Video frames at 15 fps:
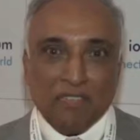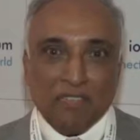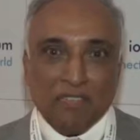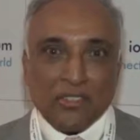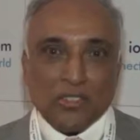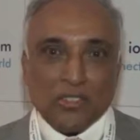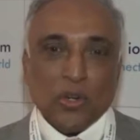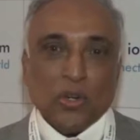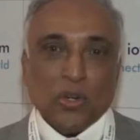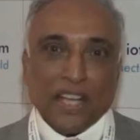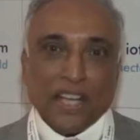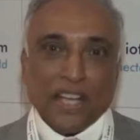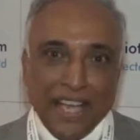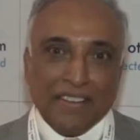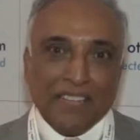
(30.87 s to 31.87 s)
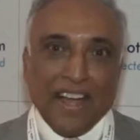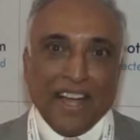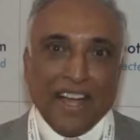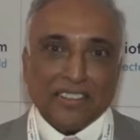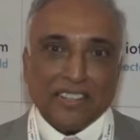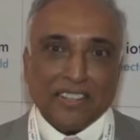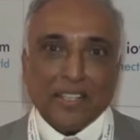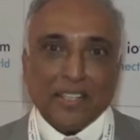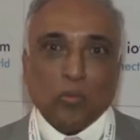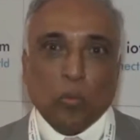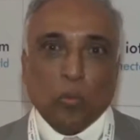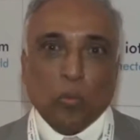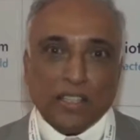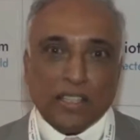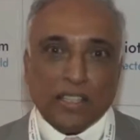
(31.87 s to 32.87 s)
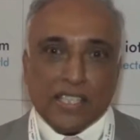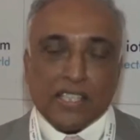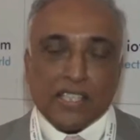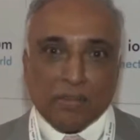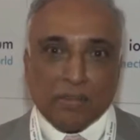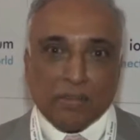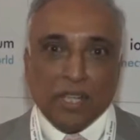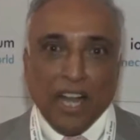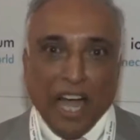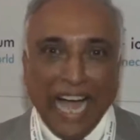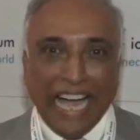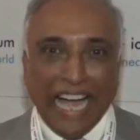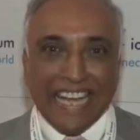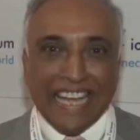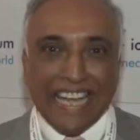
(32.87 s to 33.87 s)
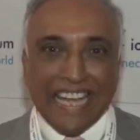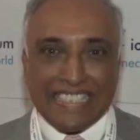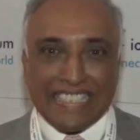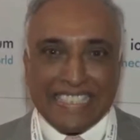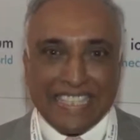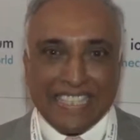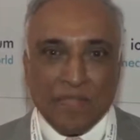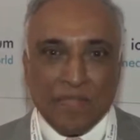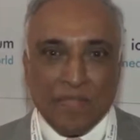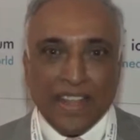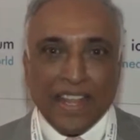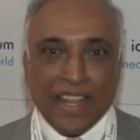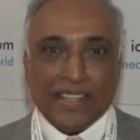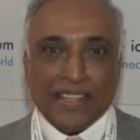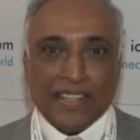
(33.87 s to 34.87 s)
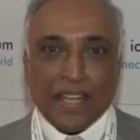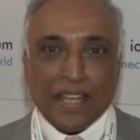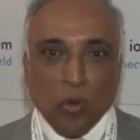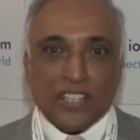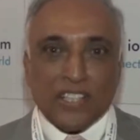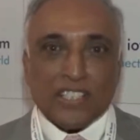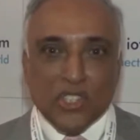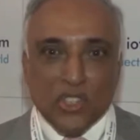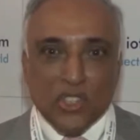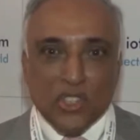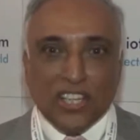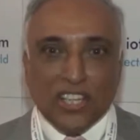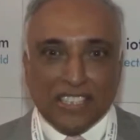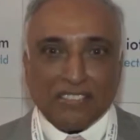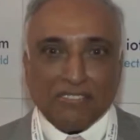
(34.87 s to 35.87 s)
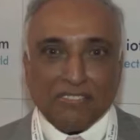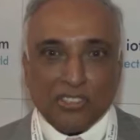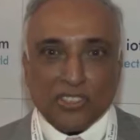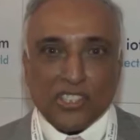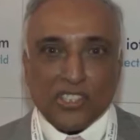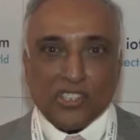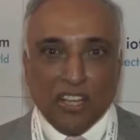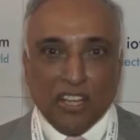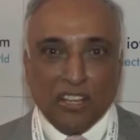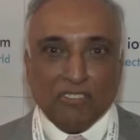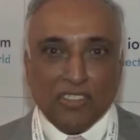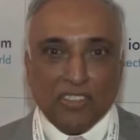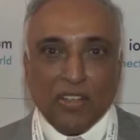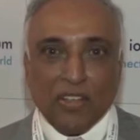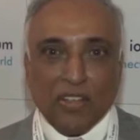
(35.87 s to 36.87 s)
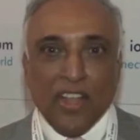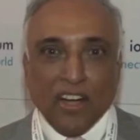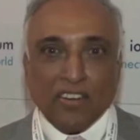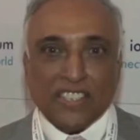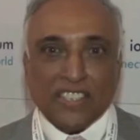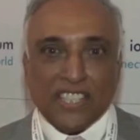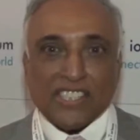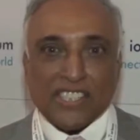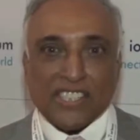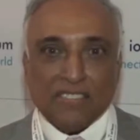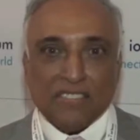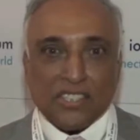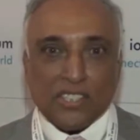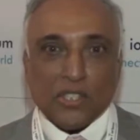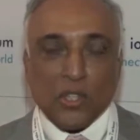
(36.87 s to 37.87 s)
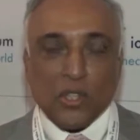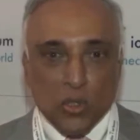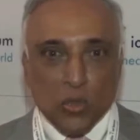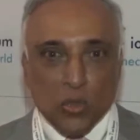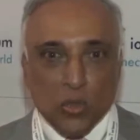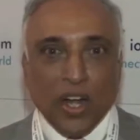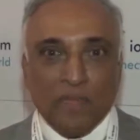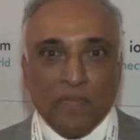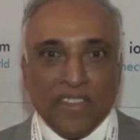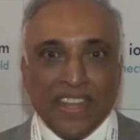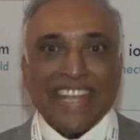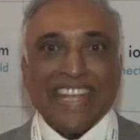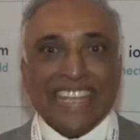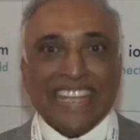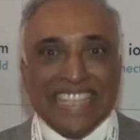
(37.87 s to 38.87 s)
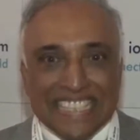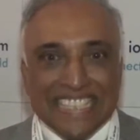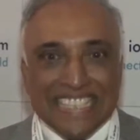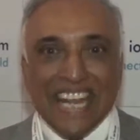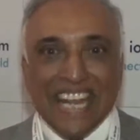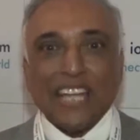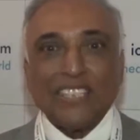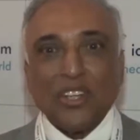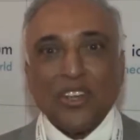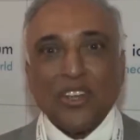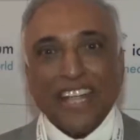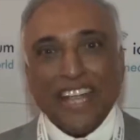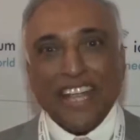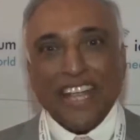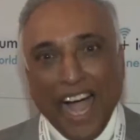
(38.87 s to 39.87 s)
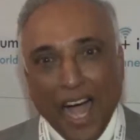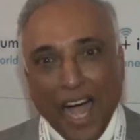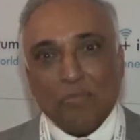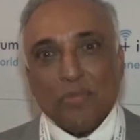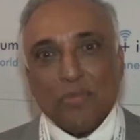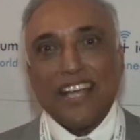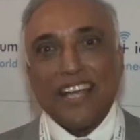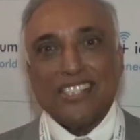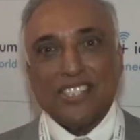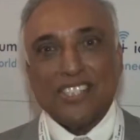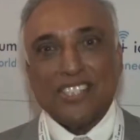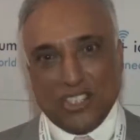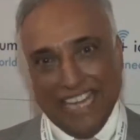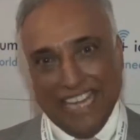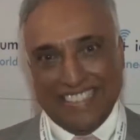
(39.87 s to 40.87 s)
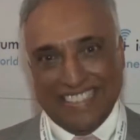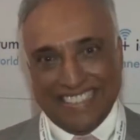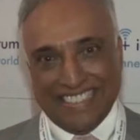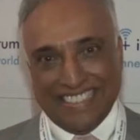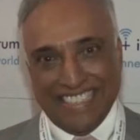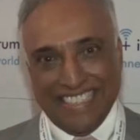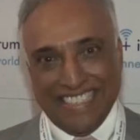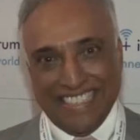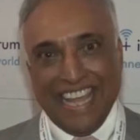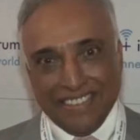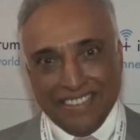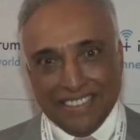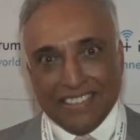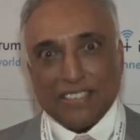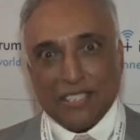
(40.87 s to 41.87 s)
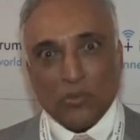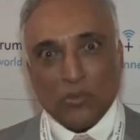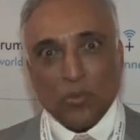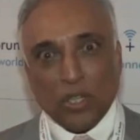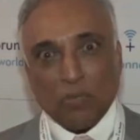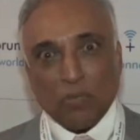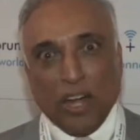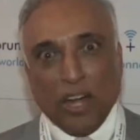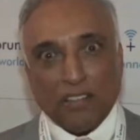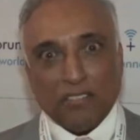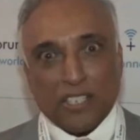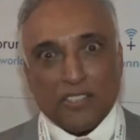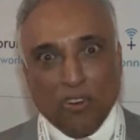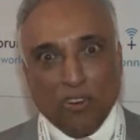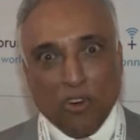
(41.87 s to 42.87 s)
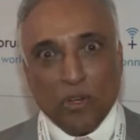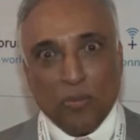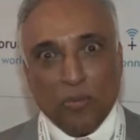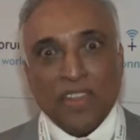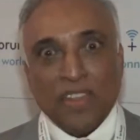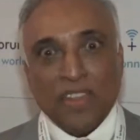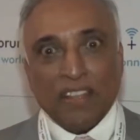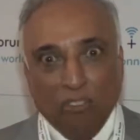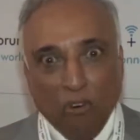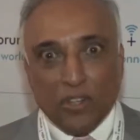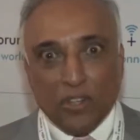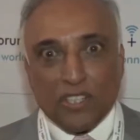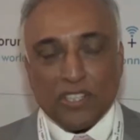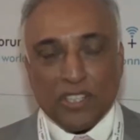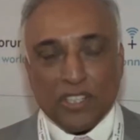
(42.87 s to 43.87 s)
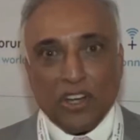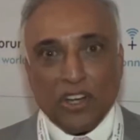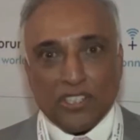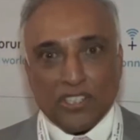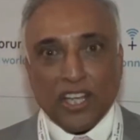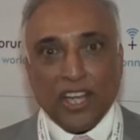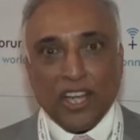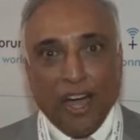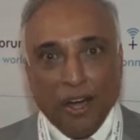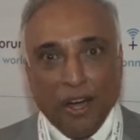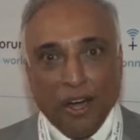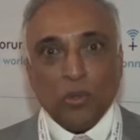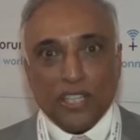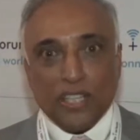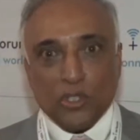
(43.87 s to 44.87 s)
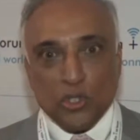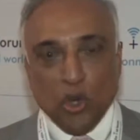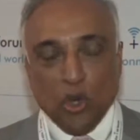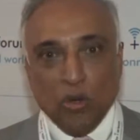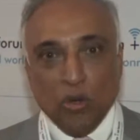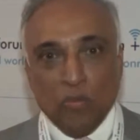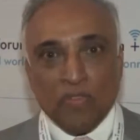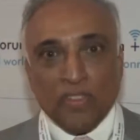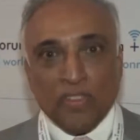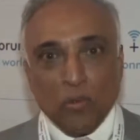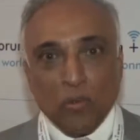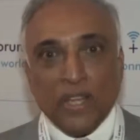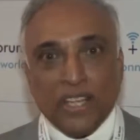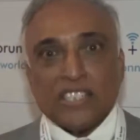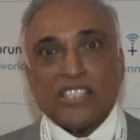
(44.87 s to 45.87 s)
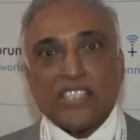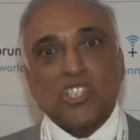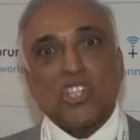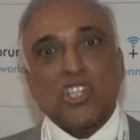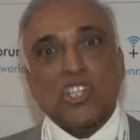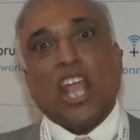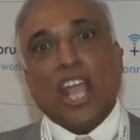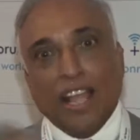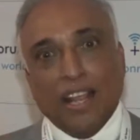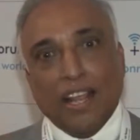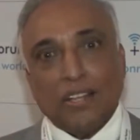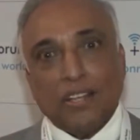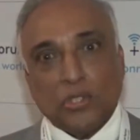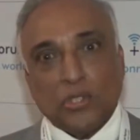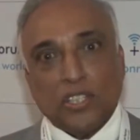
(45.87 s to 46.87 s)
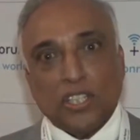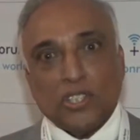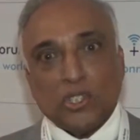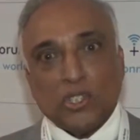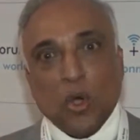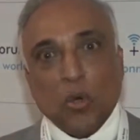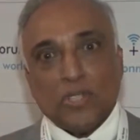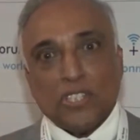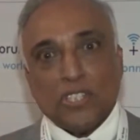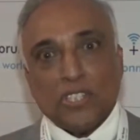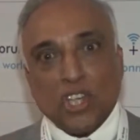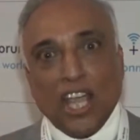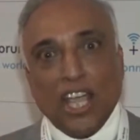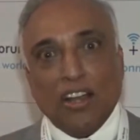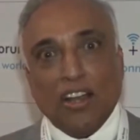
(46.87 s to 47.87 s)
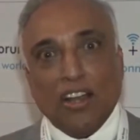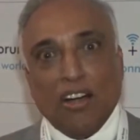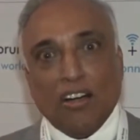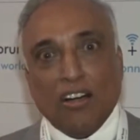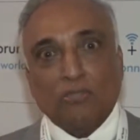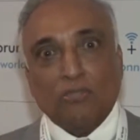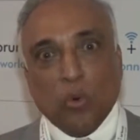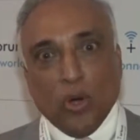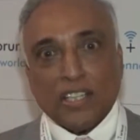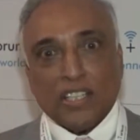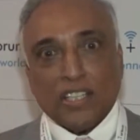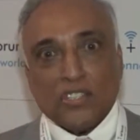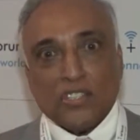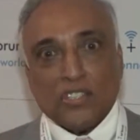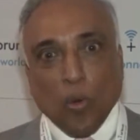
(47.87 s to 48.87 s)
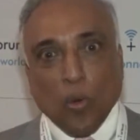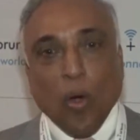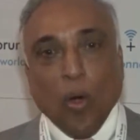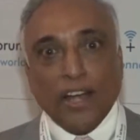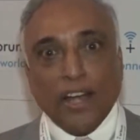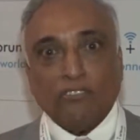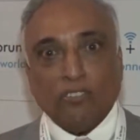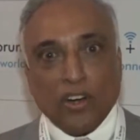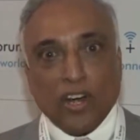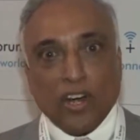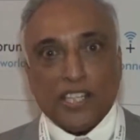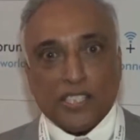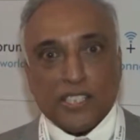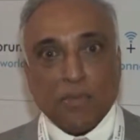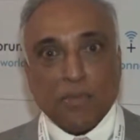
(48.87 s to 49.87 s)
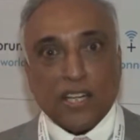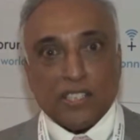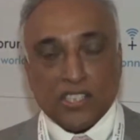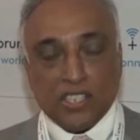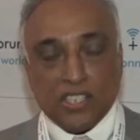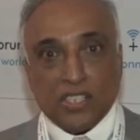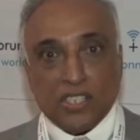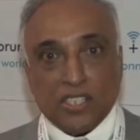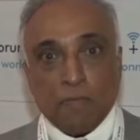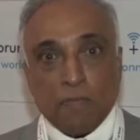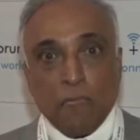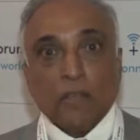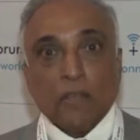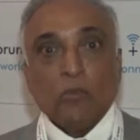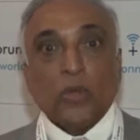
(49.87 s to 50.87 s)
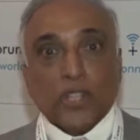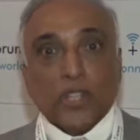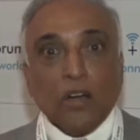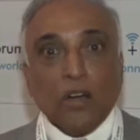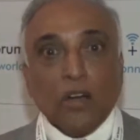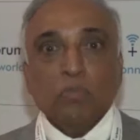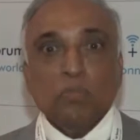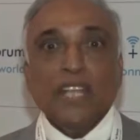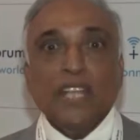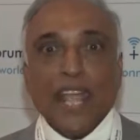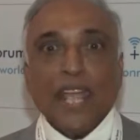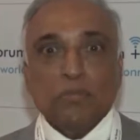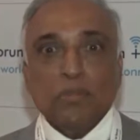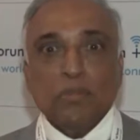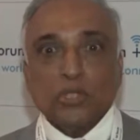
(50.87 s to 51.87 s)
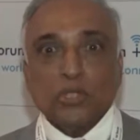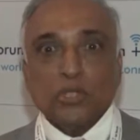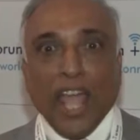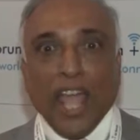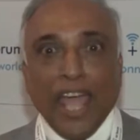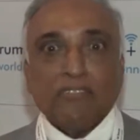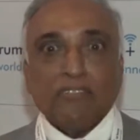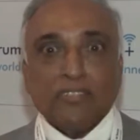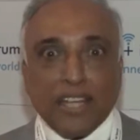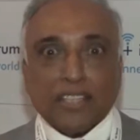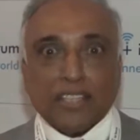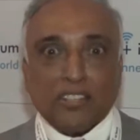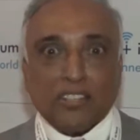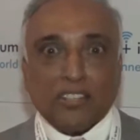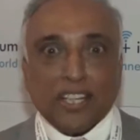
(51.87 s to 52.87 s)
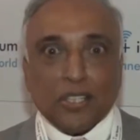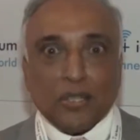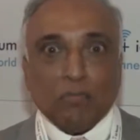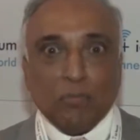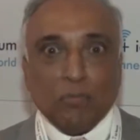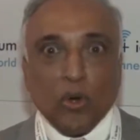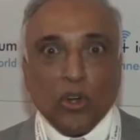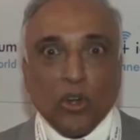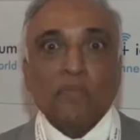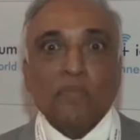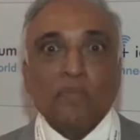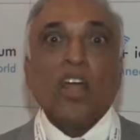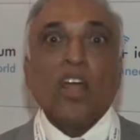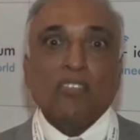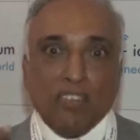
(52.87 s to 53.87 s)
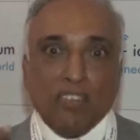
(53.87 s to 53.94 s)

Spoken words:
So again, I think what has been highlighted here is that what is critical for this delivery of these services is, one, internationally harmonized standards. And I think this is what part of this forum focuses on, saying how do we ensure that we can scale to the scope and scale of what is required for our smart cities without being able to have that critical component of